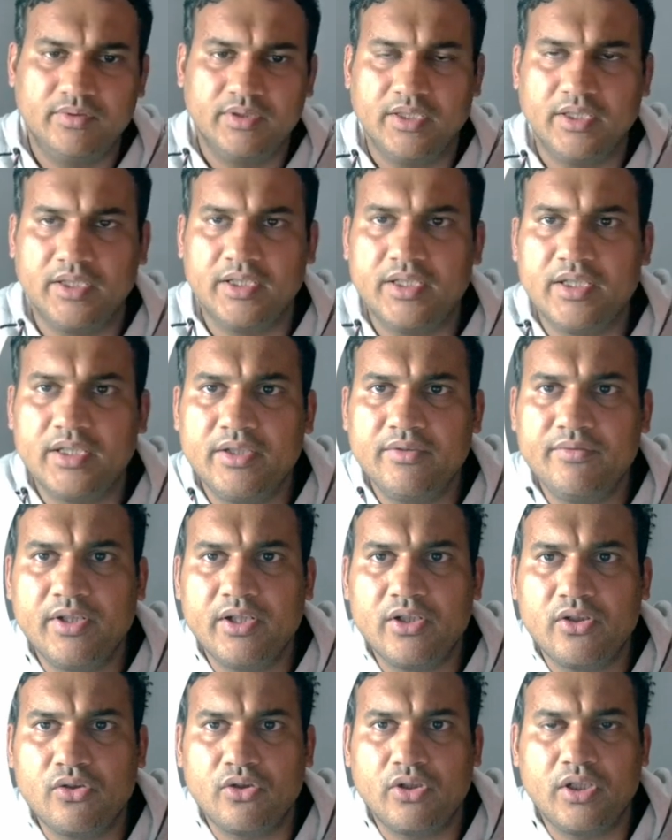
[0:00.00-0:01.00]
currently we
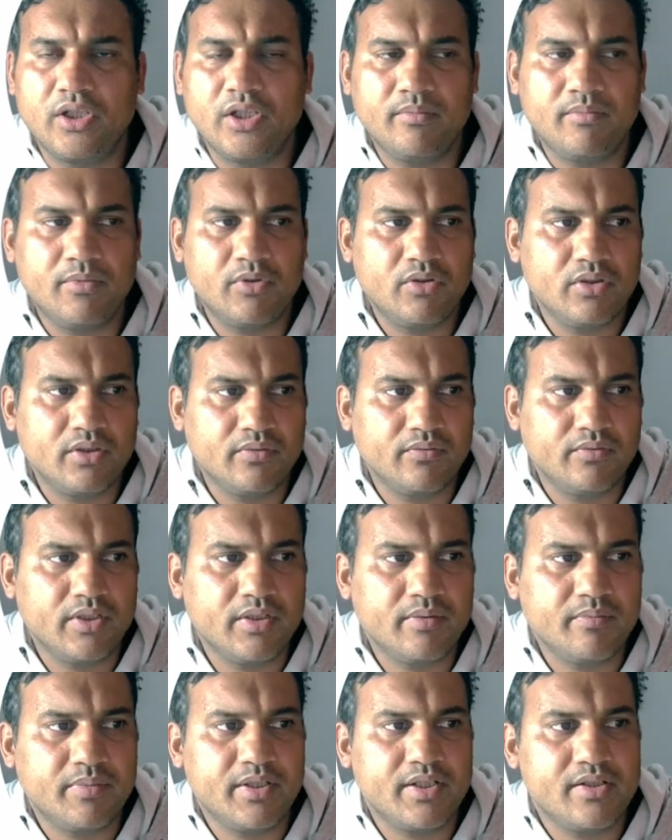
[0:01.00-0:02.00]
are talking about the
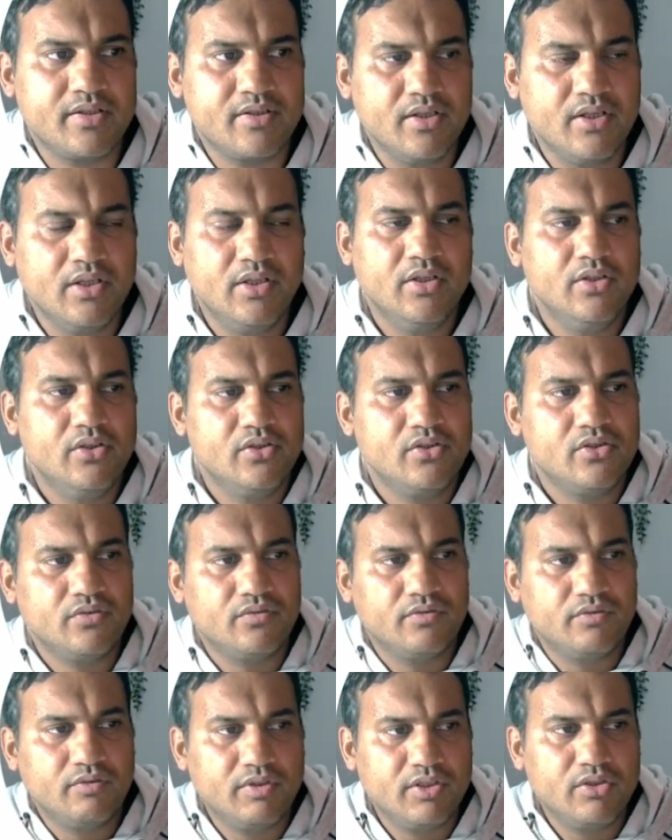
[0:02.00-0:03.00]
WordPress, so
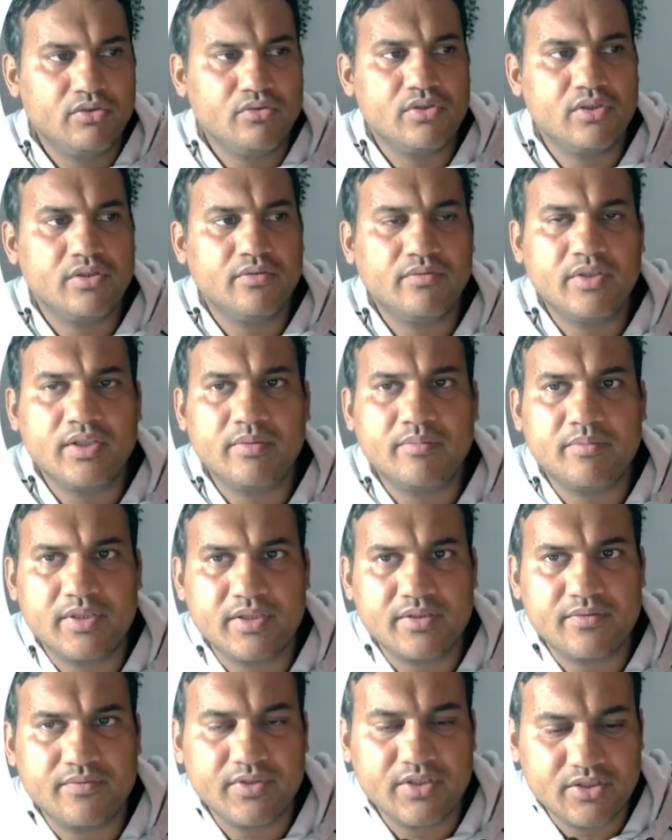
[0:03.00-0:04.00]
we will use the
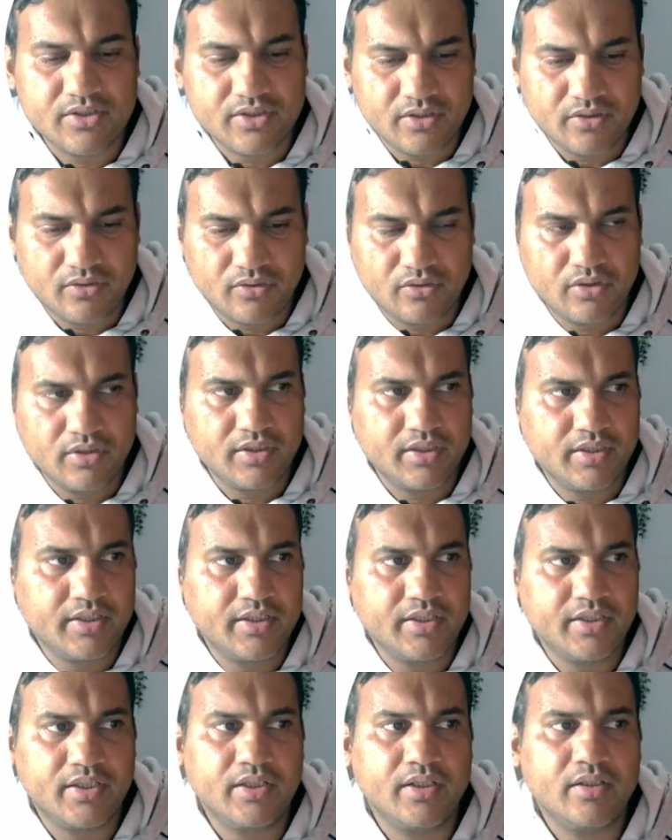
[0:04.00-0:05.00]
WordPress feature on
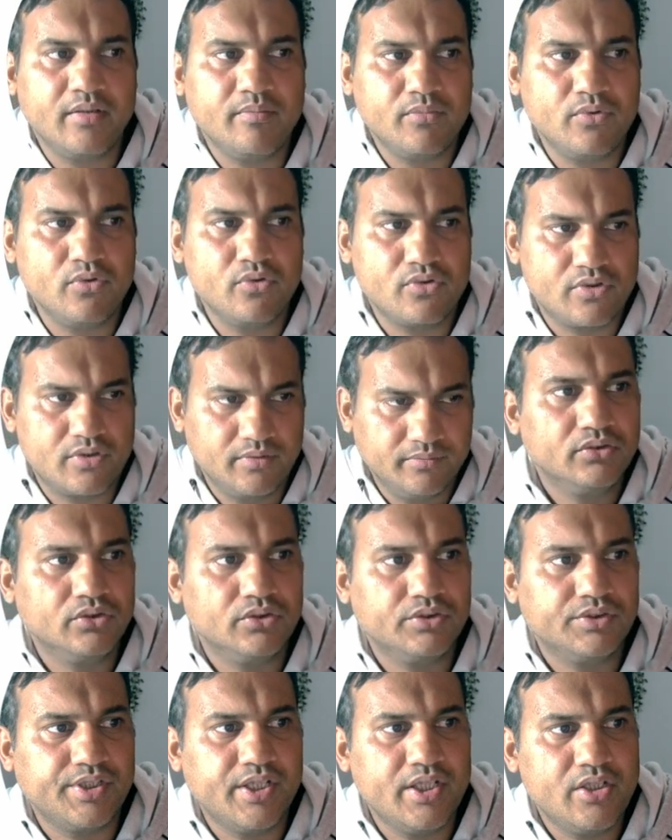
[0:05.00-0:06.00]
creating a post.
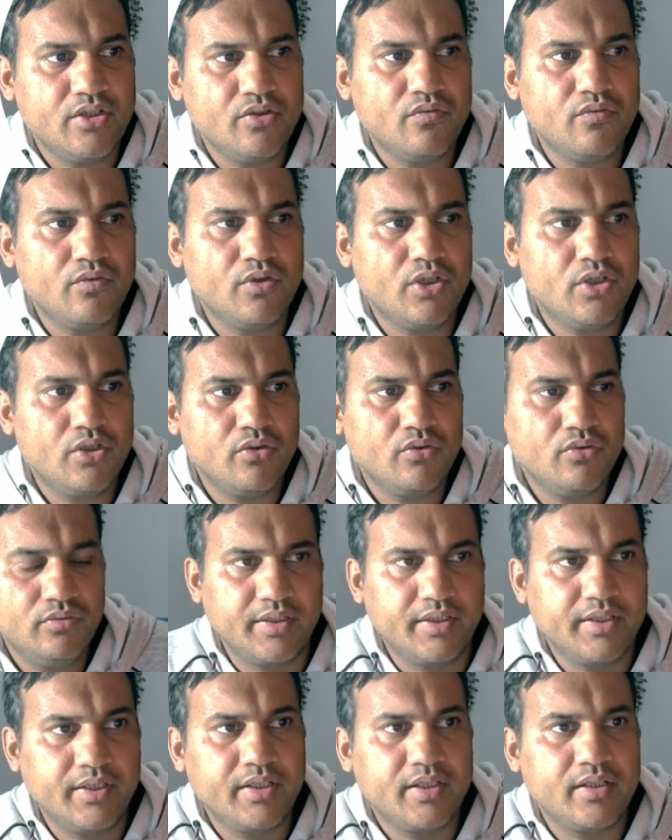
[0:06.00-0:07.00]
So say you want to
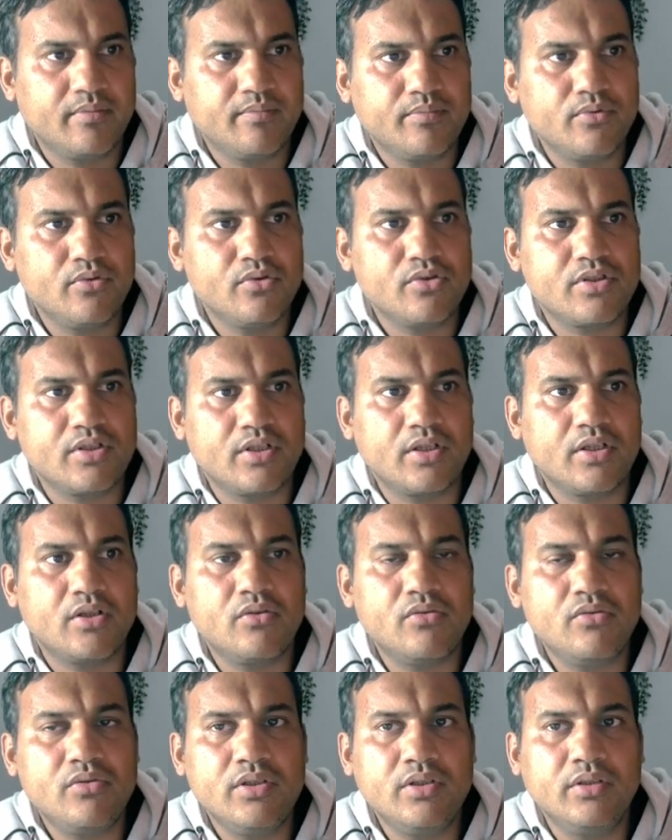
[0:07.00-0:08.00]
create a post
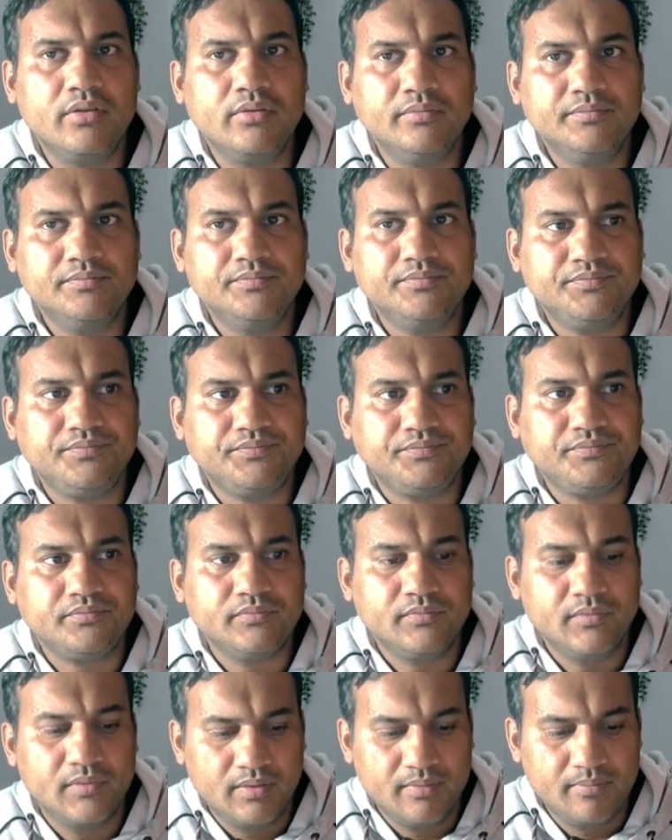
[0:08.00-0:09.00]
around
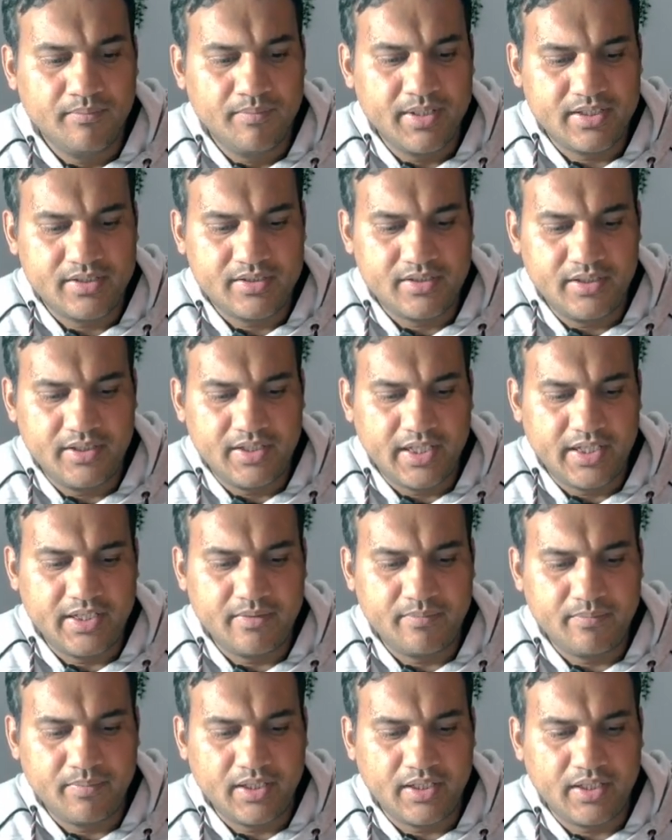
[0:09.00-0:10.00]
best
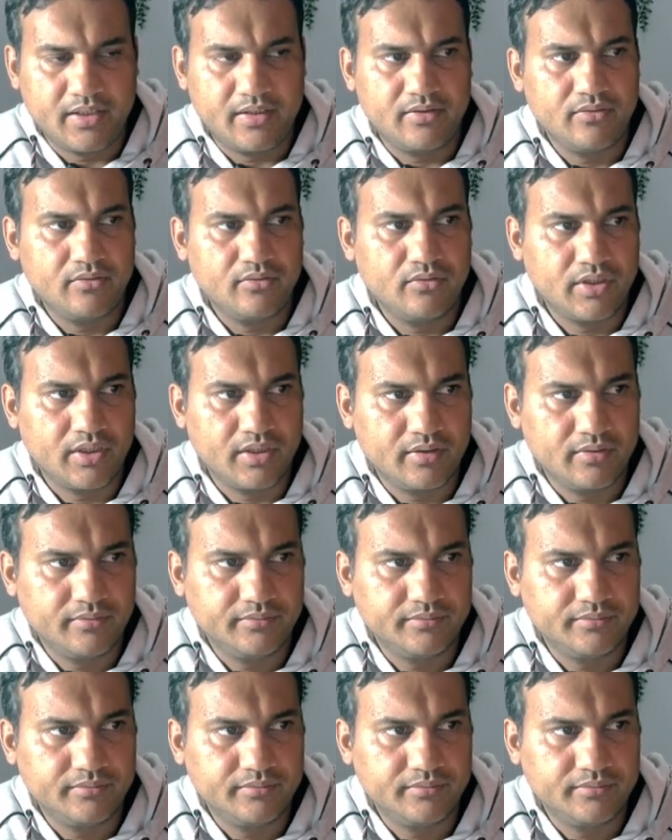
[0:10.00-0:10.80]
diet plan, okay,